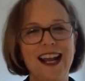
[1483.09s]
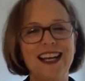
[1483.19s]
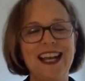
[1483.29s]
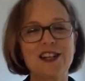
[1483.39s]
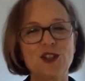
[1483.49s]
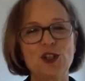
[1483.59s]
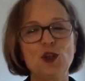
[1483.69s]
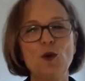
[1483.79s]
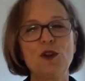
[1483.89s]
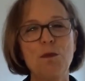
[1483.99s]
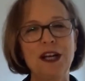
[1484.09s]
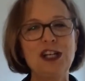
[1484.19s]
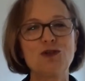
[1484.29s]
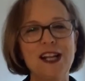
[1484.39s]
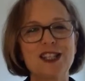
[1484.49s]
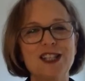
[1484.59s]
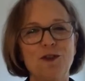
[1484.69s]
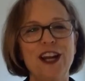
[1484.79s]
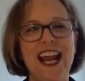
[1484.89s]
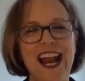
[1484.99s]
and it has to do with money
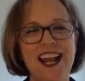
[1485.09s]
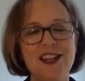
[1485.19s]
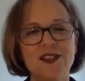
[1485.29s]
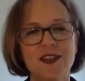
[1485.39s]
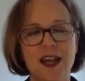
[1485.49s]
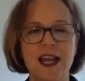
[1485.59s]
transferring hands.